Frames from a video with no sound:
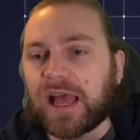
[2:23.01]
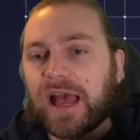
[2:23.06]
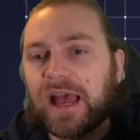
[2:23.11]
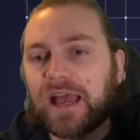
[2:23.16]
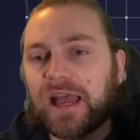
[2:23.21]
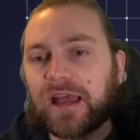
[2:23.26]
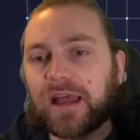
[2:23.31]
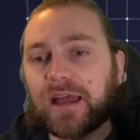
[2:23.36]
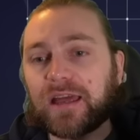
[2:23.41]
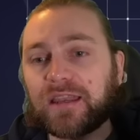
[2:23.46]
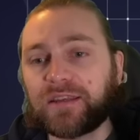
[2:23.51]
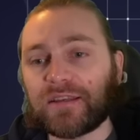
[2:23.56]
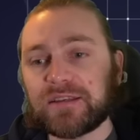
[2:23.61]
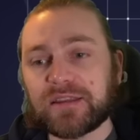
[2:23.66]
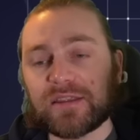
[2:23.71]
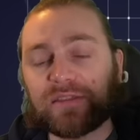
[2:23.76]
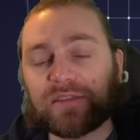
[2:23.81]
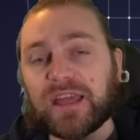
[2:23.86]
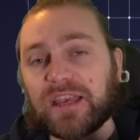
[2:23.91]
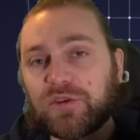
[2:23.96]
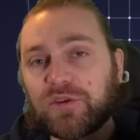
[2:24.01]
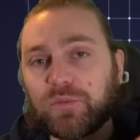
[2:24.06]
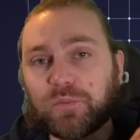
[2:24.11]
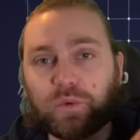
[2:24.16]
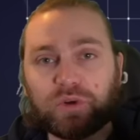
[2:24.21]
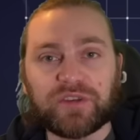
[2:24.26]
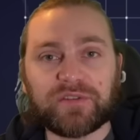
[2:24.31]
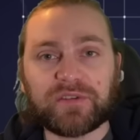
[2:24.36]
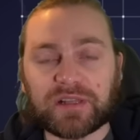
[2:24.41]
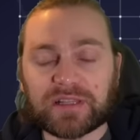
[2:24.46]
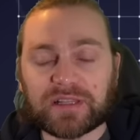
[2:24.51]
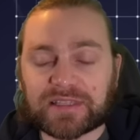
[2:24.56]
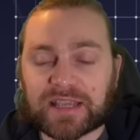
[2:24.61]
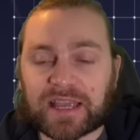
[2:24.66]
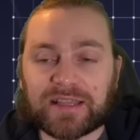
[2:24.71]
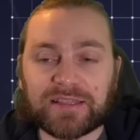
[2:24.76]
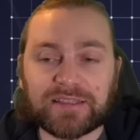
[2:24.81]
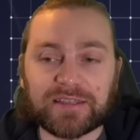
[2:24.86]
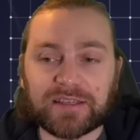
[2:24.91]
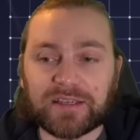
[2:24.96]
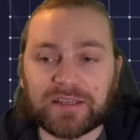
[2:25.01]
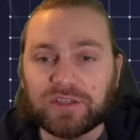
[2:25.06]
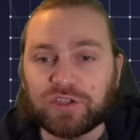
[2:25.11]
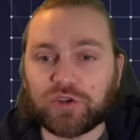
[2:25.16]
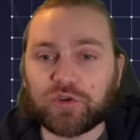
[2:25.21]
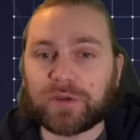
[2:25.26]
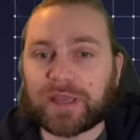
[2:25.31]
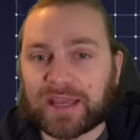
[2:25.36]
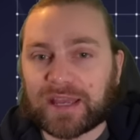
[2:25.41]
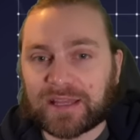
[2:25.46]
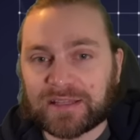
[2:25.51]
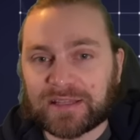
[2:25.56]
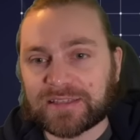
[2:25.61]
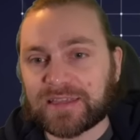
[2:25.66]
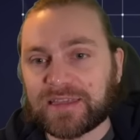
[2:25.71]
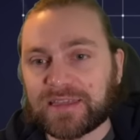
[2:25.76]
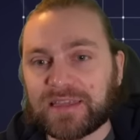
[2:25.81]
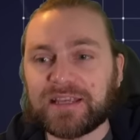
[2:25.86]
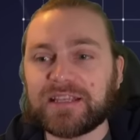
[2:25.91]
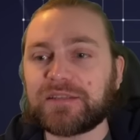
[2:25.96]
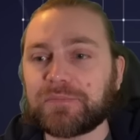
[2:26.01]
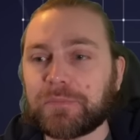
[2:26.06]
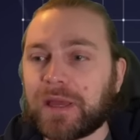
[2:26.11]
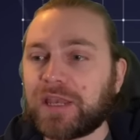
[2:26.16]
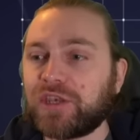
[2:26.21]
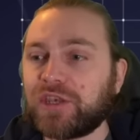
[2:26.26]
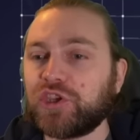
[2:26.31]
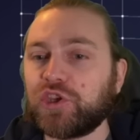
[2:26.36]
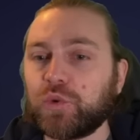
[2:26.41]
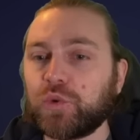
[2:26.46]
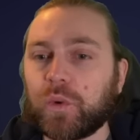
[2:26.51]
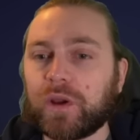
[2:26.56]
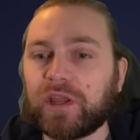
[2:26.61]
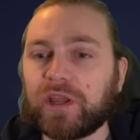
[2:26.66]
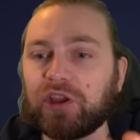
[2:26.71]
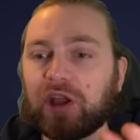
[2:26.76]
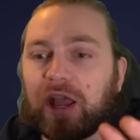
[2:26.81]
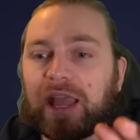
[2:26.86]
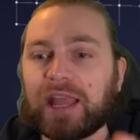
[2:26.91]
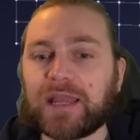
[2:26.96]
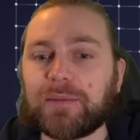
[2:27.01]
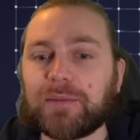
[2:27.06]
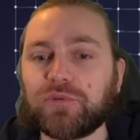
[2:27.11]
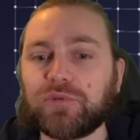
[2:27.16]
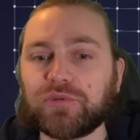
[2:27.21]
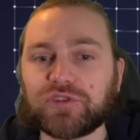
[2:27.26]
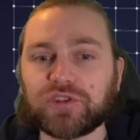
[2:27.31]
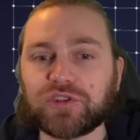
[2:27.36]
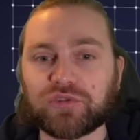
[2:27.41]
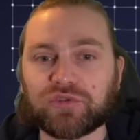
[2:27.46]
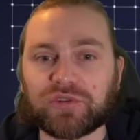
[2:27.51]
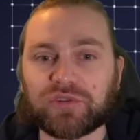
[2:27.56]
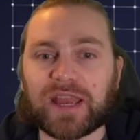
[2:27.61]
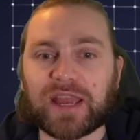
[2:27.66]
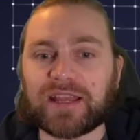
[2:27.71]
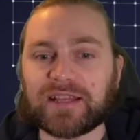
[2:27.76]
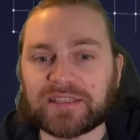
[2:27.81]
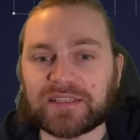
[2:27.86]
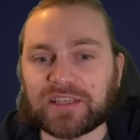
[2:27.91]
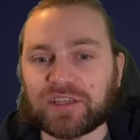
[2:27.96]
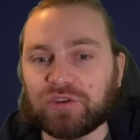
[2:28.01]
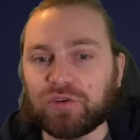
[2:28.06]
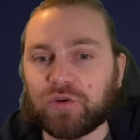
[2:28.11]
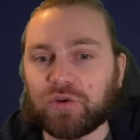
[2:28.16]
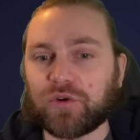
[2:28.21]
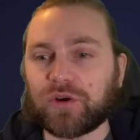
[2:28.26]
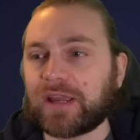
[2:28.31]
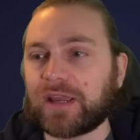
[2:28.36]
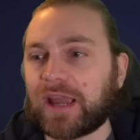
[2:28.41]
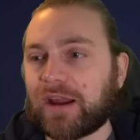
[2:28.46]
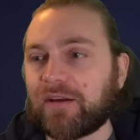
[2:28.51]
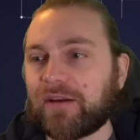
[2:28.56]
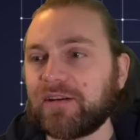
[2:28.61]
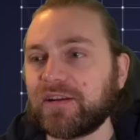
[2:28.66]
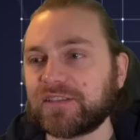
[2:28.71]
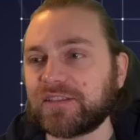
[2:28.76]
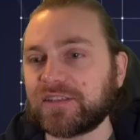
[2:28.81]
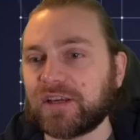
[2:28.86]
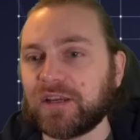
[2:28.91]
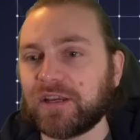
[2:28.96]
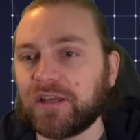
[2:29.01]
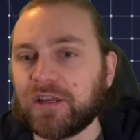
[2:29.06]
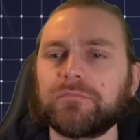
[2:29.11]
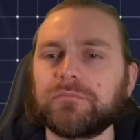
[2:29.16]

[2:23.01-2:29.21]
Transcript: And then when you click enter, you'll get into this menu where you're able to create your character.